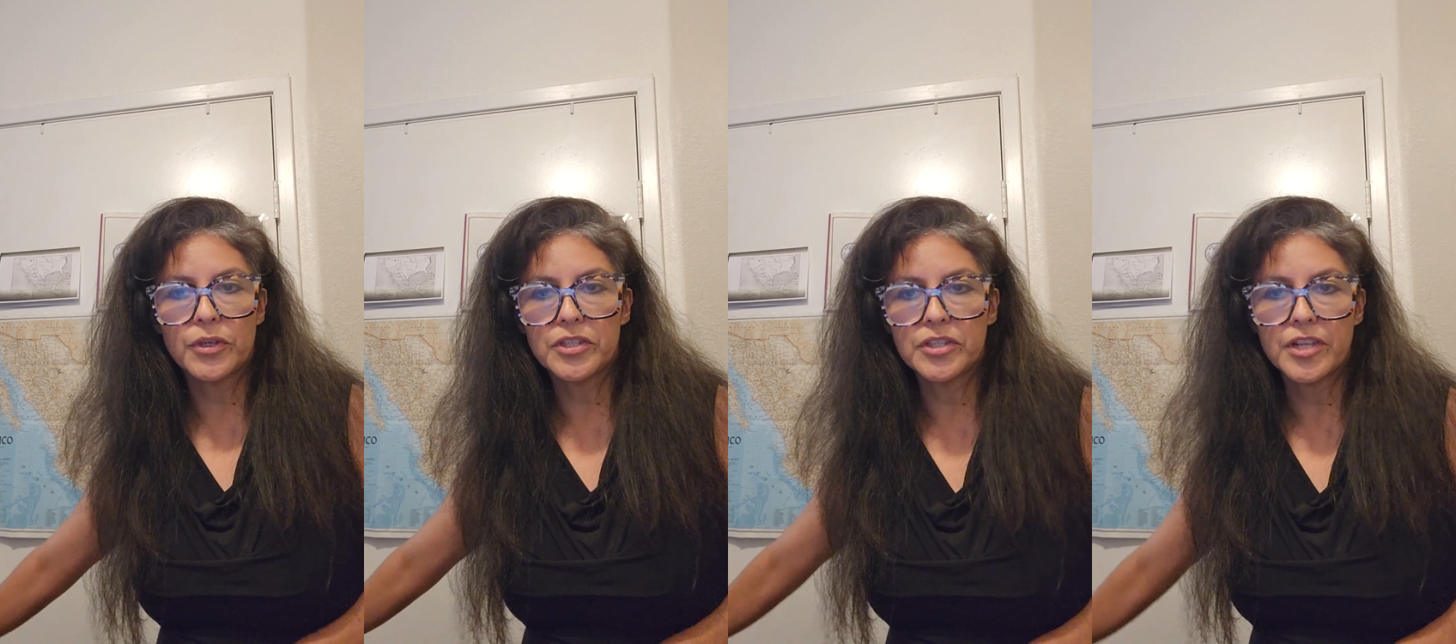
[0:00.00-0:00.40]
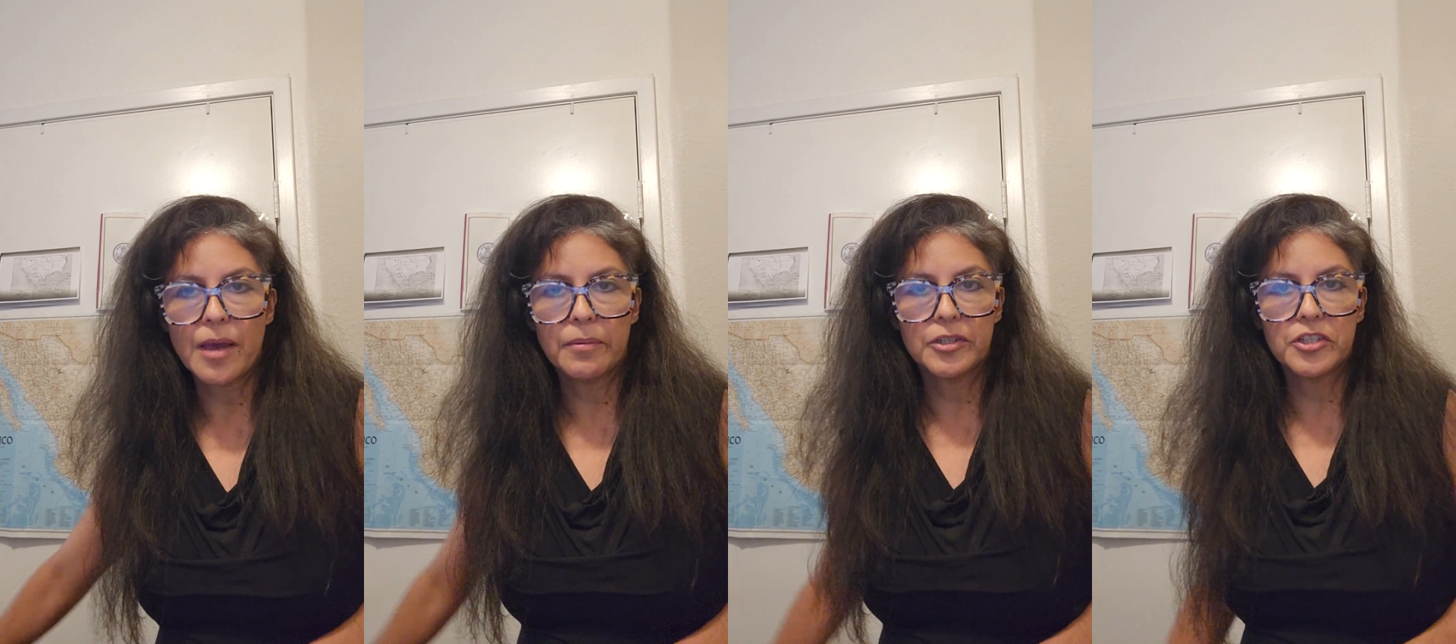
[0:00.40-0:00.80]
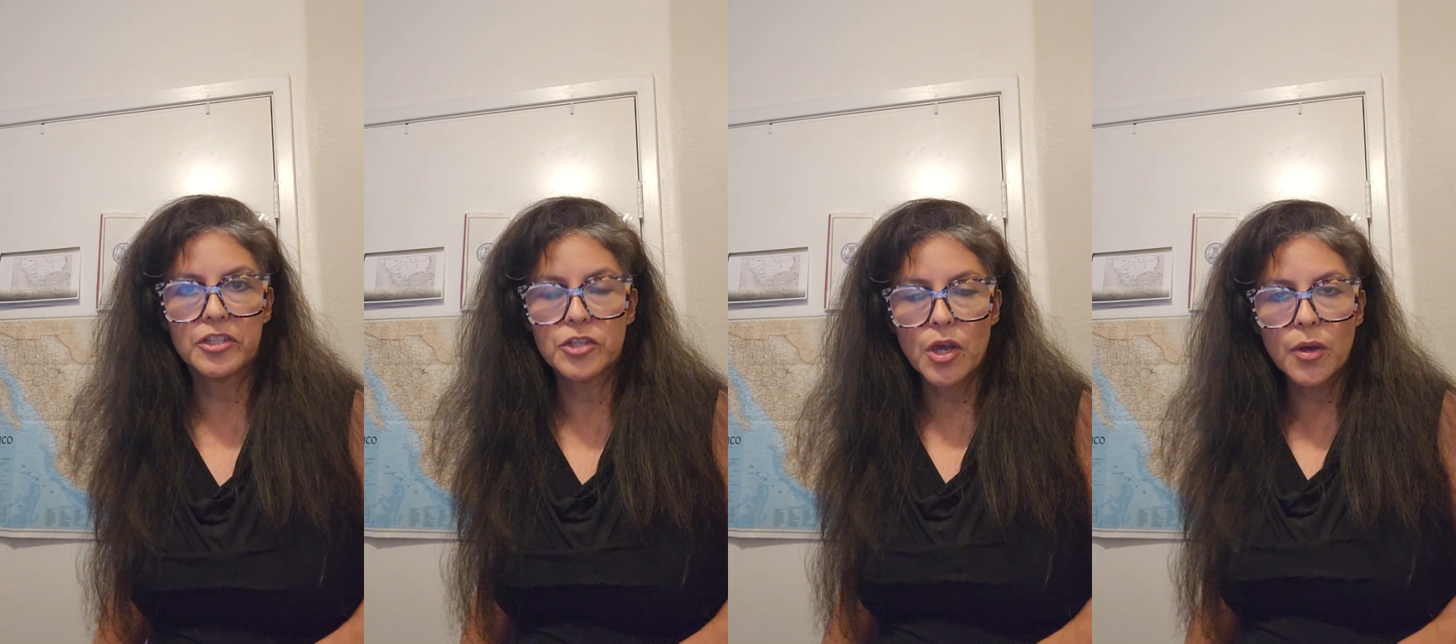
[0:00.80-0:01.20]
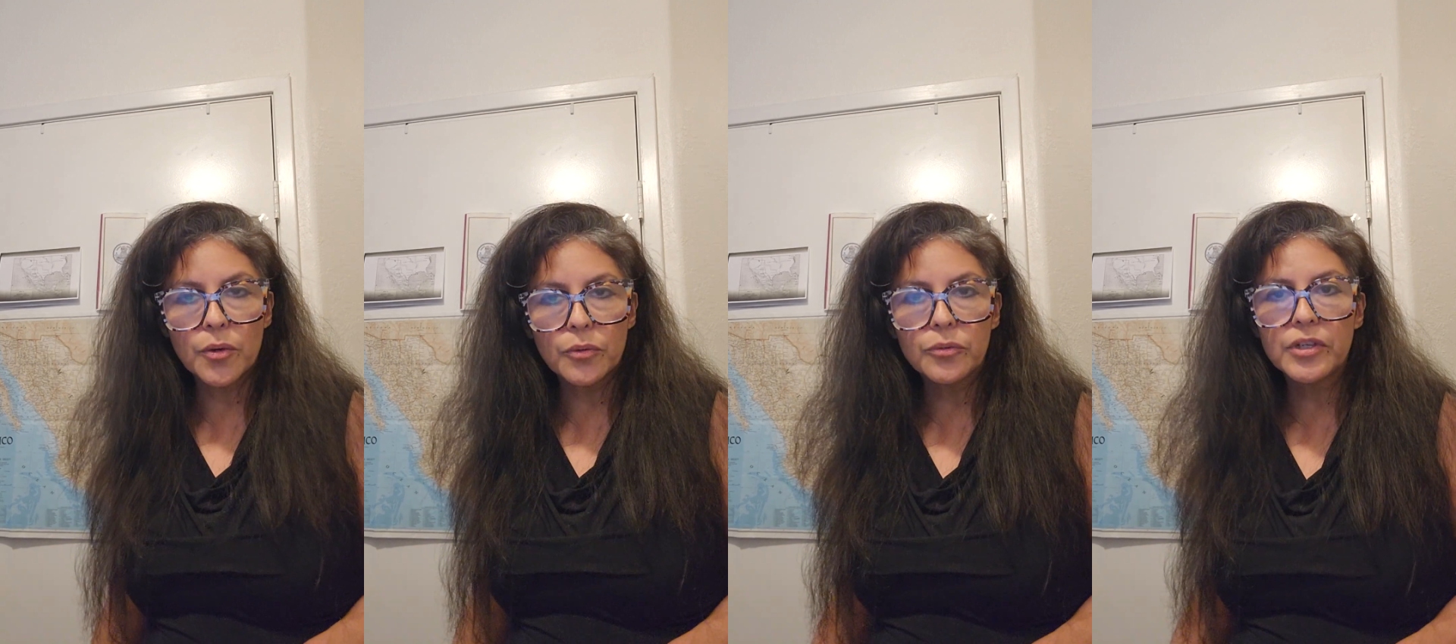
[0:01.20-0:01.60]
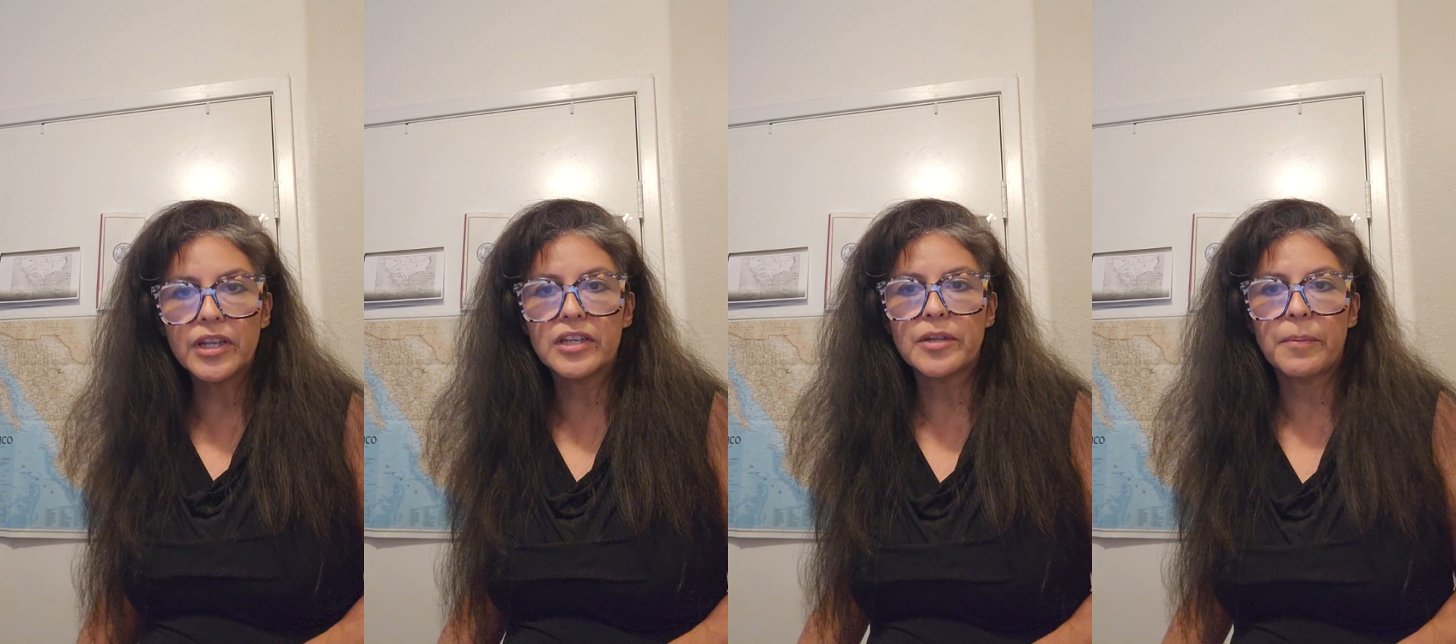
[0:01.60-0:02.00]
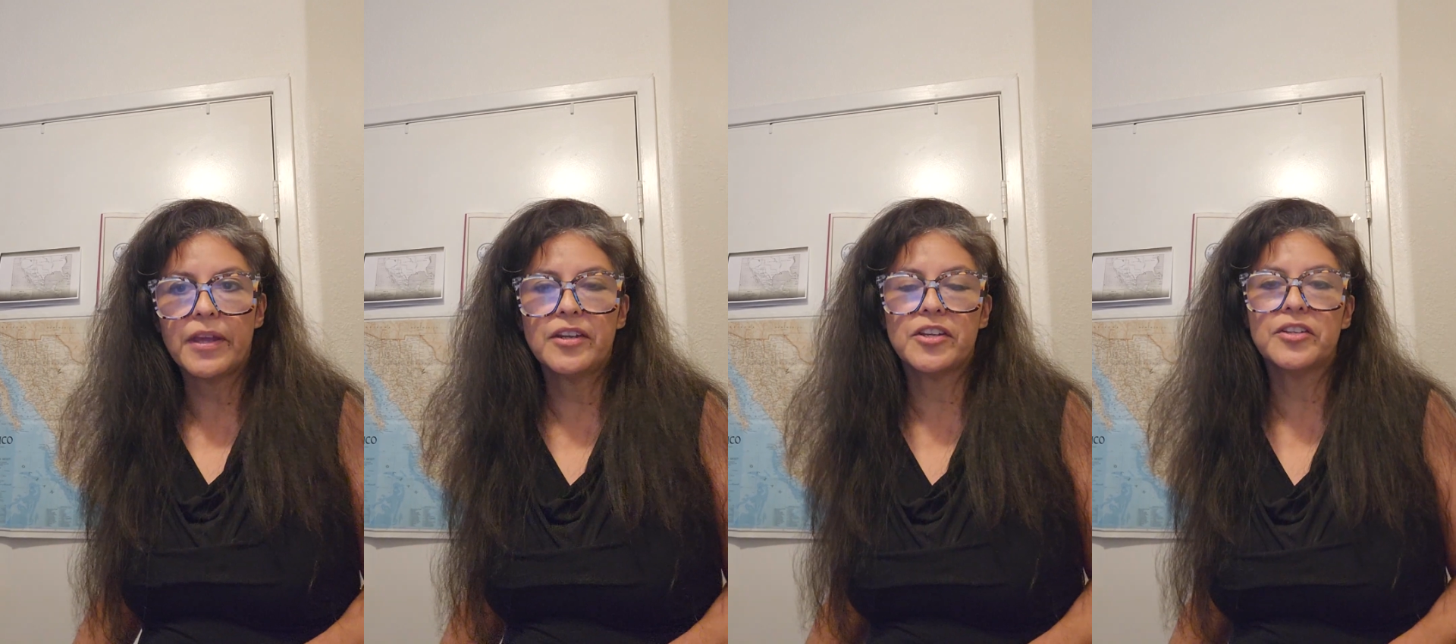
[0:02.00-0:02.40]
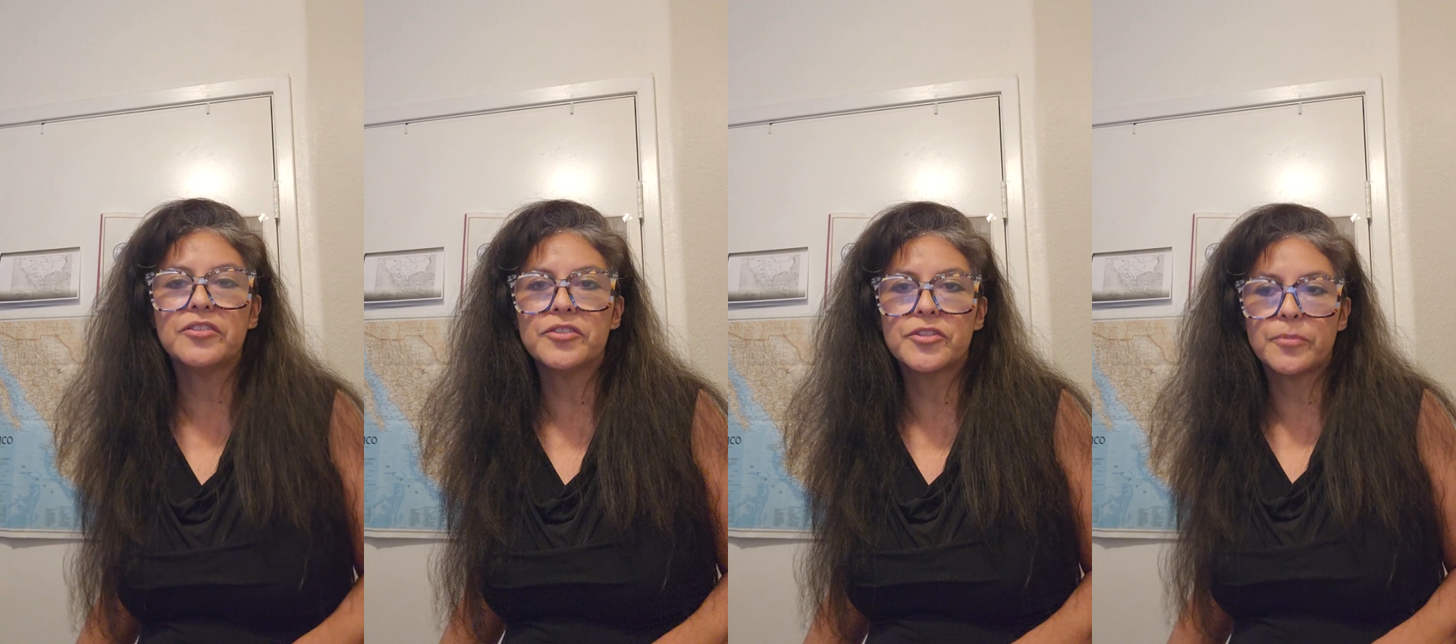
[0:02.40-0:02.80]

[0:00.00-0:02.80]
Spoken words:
establish its own independence,